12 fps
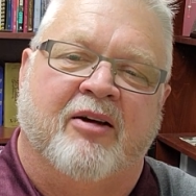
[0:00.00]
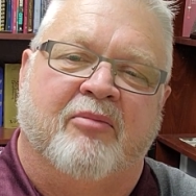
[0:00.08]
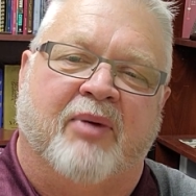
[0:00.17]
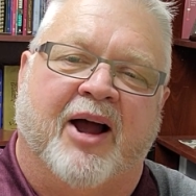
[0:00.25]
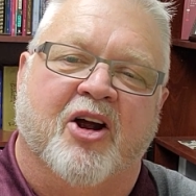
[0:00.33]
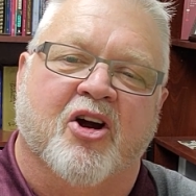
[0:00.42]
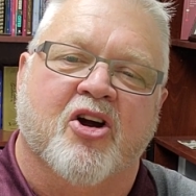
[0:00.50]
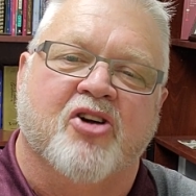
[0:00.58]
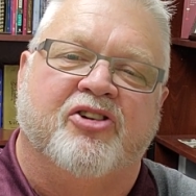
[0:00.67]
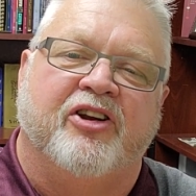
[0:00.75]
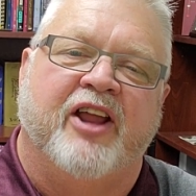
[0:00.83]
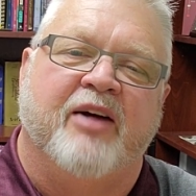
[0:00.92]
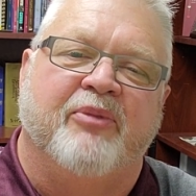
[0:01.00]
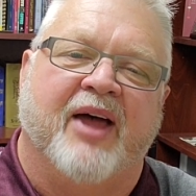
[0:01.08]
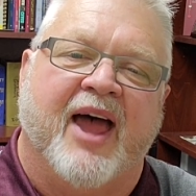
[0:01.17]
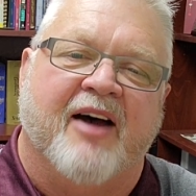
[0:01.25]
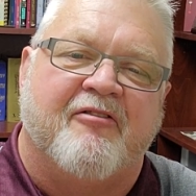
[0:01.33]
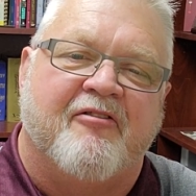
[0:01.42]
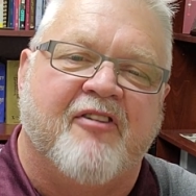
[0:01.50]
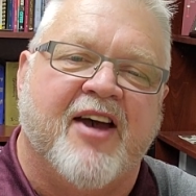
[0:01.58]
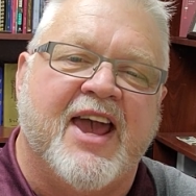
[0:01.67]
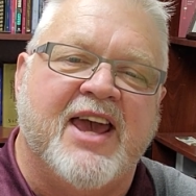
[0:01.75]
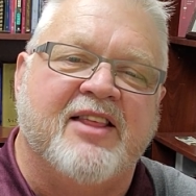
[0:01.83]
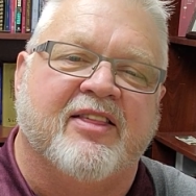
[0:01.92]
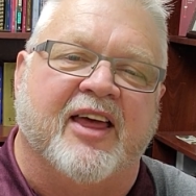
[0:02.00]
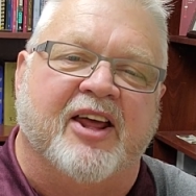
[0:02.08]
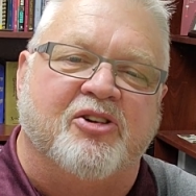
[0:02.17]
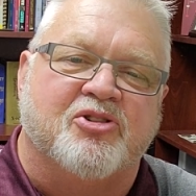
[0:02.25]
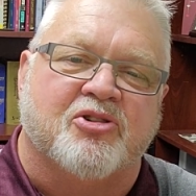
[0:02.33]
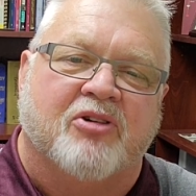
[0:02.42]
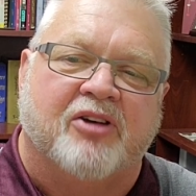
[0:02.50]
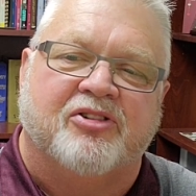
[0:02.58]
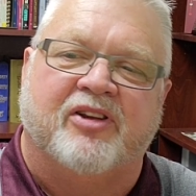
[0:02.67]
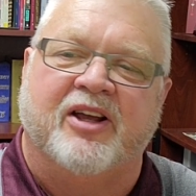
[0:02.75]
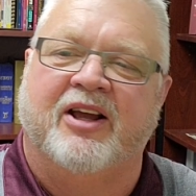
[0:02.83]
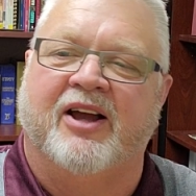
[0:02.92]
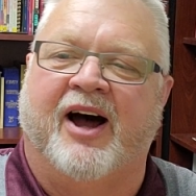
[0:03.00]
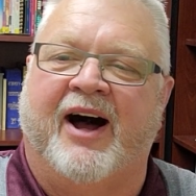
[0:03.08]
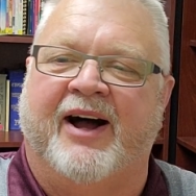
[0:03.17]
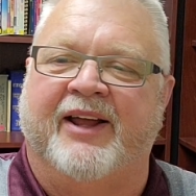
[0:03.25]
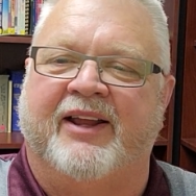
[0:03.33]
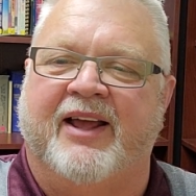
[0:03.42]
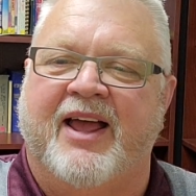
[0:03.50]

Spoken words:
by urging them to have faith and trust in God